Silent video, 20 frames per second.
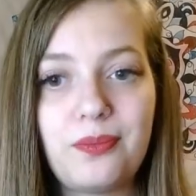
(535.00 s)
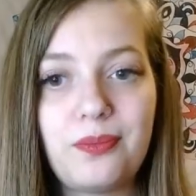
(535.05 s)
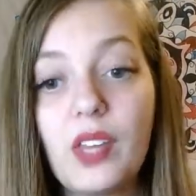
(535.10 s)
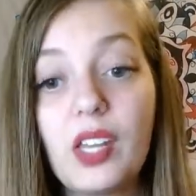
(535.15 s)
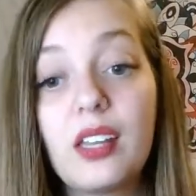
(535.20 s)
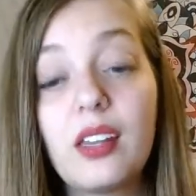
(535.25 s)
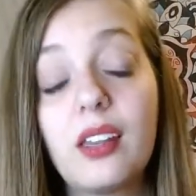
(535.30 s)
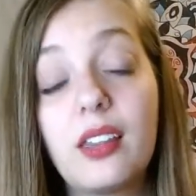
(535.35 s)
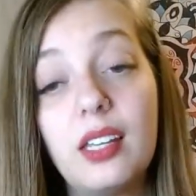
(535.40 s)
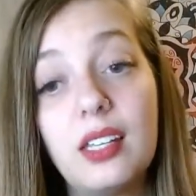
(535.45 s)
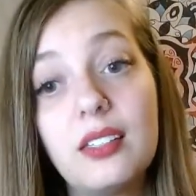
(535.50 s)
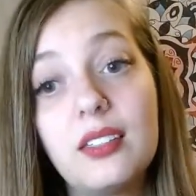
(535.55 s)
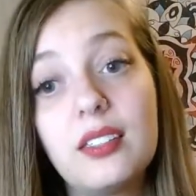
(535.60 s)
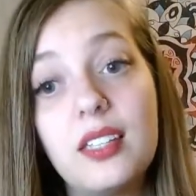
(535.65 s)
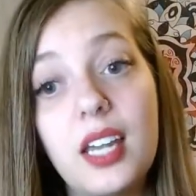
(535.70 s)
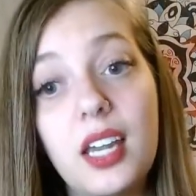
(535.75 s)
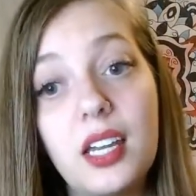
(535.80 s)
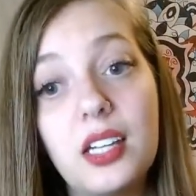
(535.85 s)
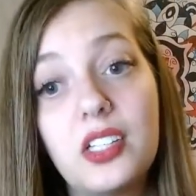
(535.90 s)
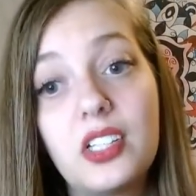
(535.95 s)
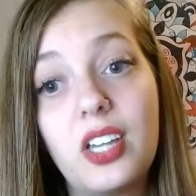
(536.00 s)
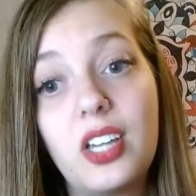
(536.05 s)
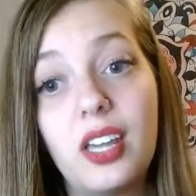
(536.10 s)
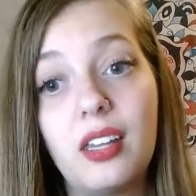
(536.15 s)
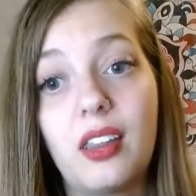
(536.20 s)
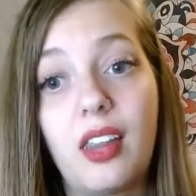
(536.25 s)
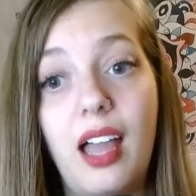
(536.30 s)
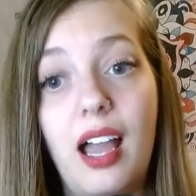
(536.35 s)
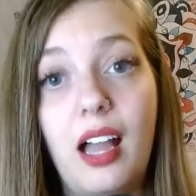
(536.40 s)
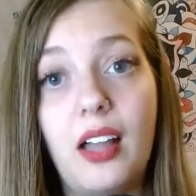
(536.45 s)
This stage
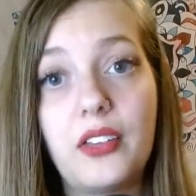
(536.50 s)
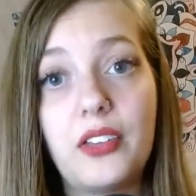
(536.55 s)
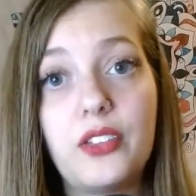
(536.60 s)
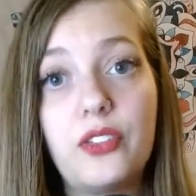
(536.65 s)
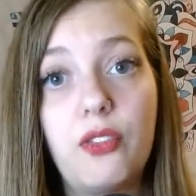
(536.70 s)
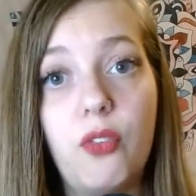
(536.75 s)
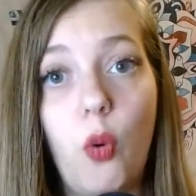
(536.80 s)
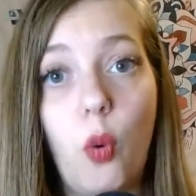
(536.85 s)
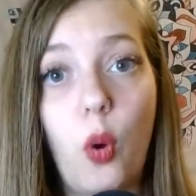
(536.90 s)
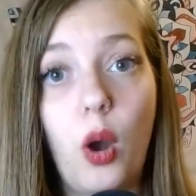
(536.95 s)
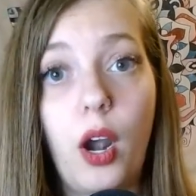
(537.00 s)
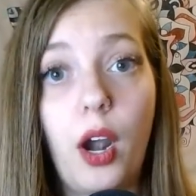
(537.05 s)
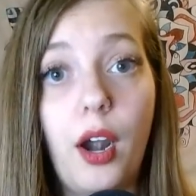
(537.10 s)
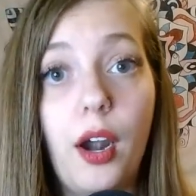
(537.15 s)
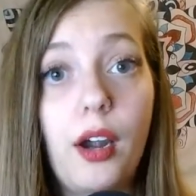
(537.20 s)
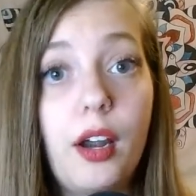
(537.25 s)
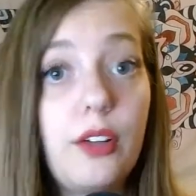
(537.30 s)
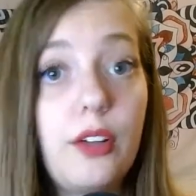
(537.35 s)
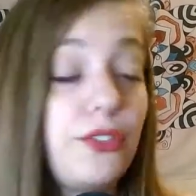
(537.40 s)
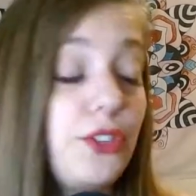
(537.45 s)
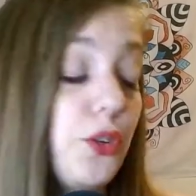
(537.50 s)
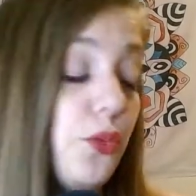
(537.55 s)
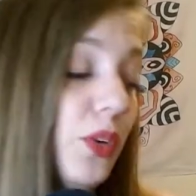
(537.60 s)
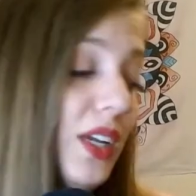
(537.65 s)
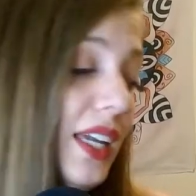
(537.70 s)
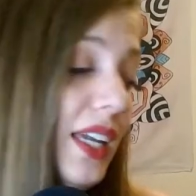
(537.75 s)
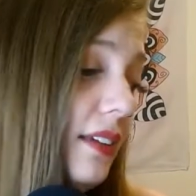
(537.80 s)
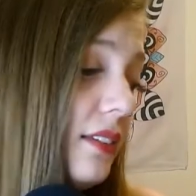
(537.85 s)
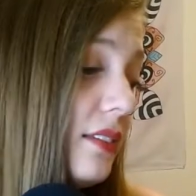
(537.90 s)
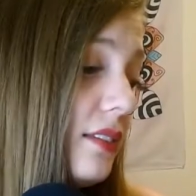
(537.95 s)
can last for a few
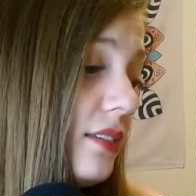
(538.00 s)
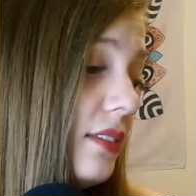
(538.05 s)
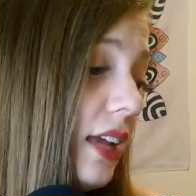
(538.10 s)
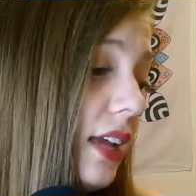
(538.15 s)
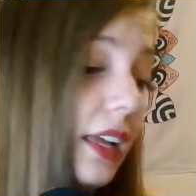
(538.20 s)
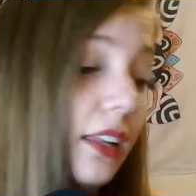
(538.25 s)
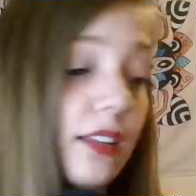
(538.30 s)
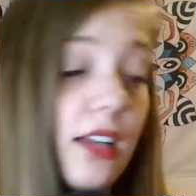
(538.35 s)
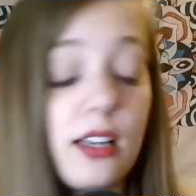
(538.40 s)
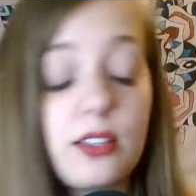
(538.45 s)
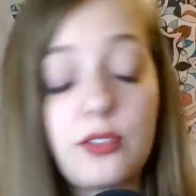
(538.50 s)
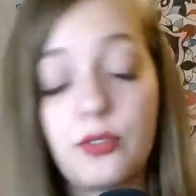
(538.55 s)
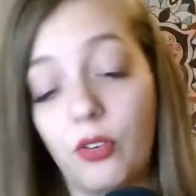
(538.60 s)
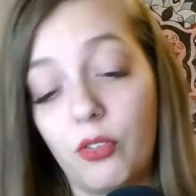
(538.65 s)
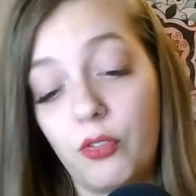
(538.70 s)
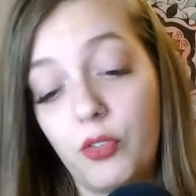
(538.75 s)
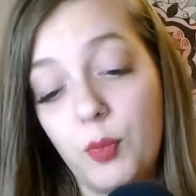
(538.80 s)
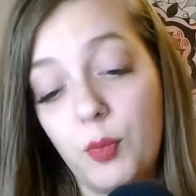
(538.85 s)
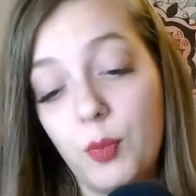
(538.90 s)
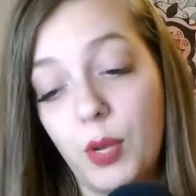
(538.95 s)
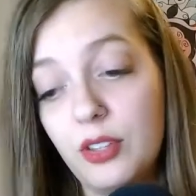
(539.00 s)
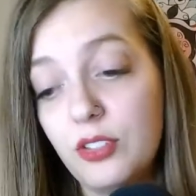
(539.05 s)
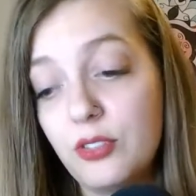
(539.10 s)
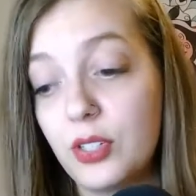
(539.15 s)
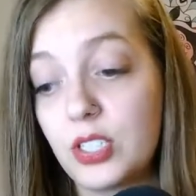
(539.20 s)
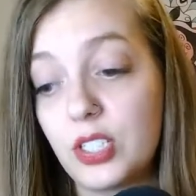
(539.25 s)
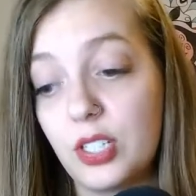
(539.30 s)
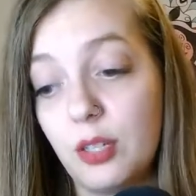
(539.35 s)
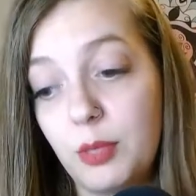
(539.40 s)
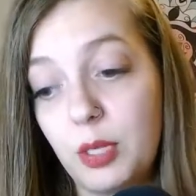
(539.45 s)
weeks. It can last for a few months.
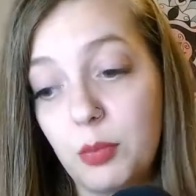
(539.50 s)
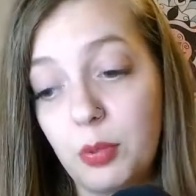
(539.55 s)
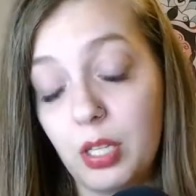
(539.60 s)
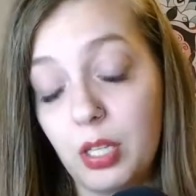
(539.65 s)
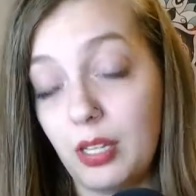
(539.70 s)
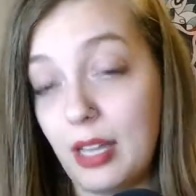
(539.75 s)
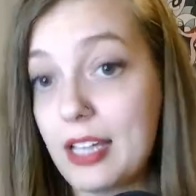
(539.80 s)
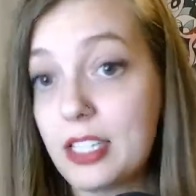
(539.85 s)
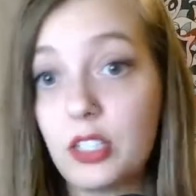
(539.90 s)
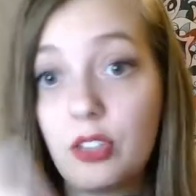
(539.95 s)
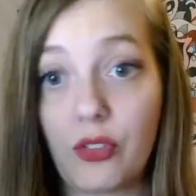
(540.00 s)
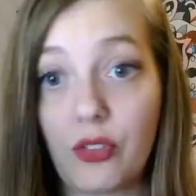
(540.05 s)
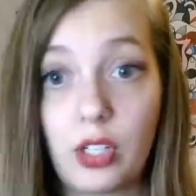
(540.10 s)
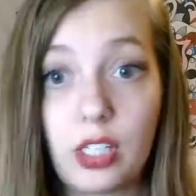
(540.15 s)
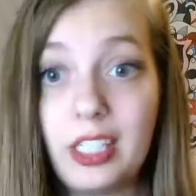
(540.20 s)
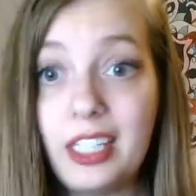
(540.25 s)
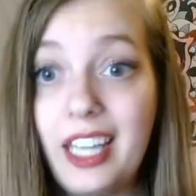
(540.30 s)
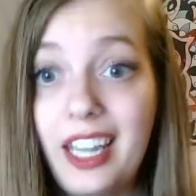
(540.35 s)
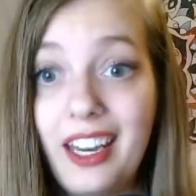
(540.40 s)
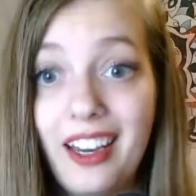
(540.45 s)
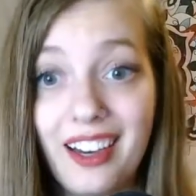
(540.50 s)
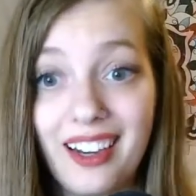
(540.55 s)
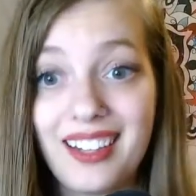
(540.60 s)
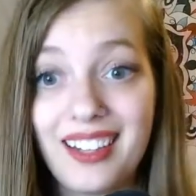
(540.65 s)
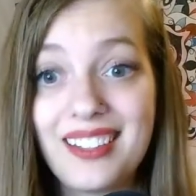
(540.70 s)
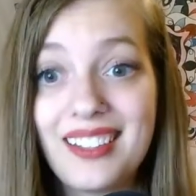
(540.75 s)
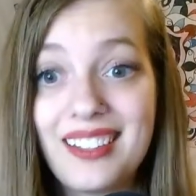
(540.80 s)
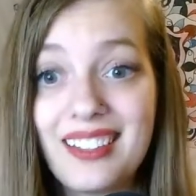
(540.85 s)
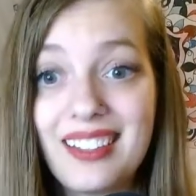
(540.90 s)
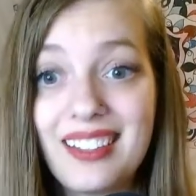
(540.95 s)
For some people, it lasts for
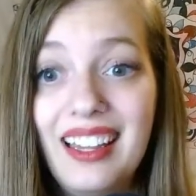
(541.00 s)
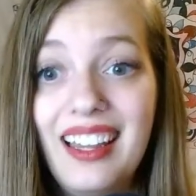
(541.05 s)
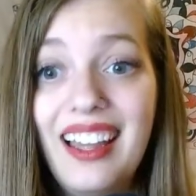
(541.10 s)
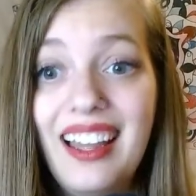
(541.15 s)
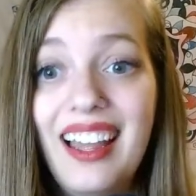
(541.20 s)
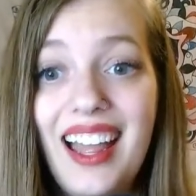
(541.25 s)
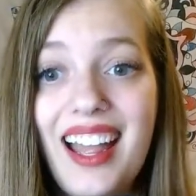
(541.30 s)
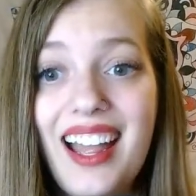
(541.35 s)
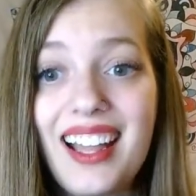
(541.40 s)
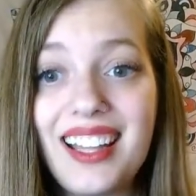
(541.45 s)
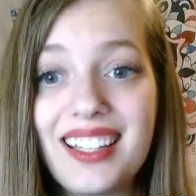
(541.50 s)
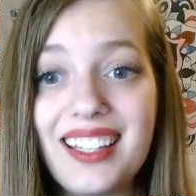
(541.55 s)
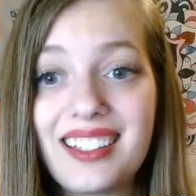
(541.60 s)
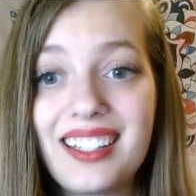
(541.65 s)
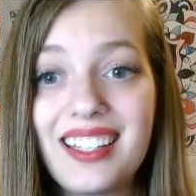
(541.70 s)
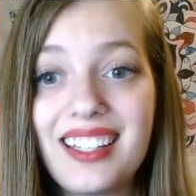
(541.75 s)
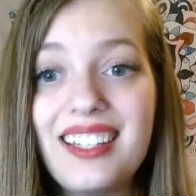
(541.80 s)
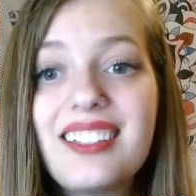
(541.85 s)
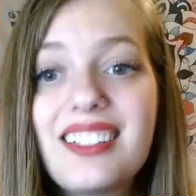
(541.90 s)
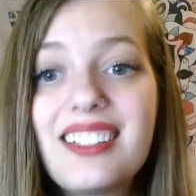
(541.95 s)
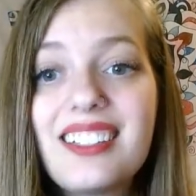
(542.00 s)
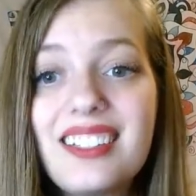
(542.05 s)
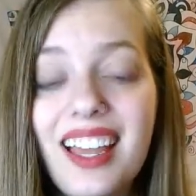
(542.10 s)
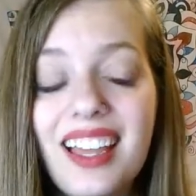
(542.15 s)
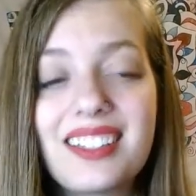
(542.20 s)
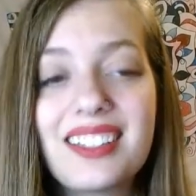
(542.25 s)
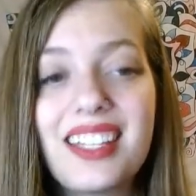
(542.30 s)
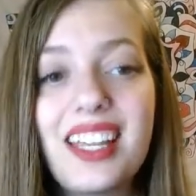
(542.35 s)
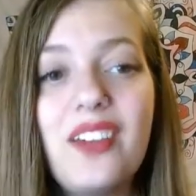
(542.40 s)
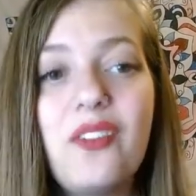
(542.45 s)
years as
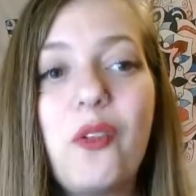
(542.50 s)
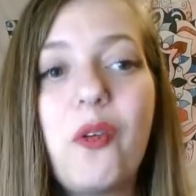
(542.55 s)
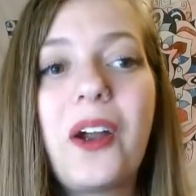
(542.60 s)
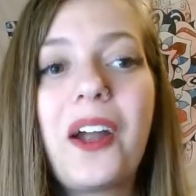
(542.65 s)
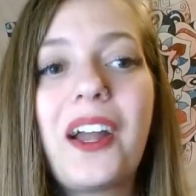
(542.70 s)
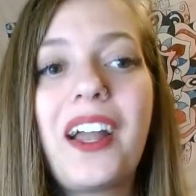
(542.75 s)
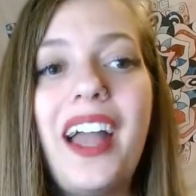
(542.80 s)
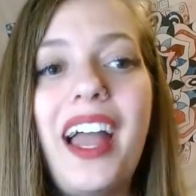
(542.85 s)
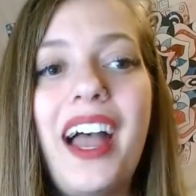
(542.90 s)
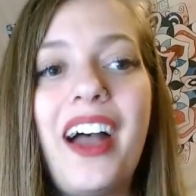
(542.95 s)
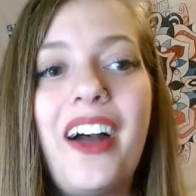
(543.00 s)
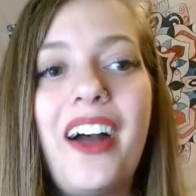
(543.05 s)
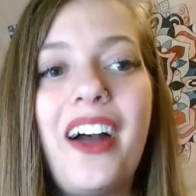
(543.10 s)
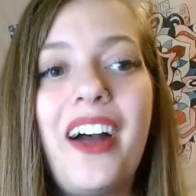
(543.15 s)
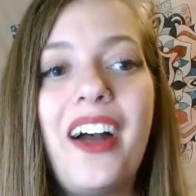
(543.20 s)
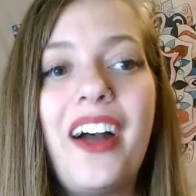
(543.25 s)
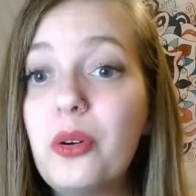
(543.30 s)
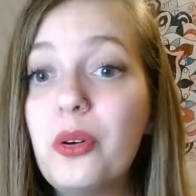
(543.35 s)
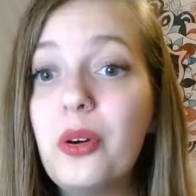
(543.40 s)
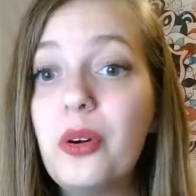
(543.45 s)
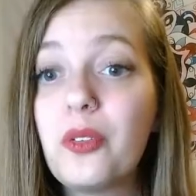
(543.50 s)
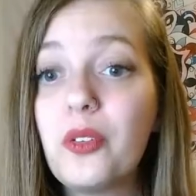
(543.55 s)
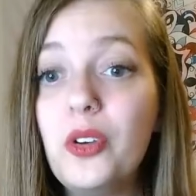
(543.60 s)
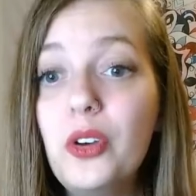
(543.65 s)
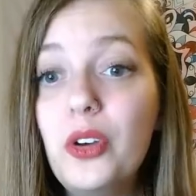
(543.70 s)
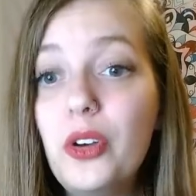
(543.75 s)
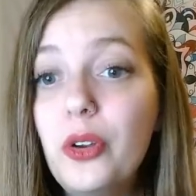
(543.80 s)
they work out new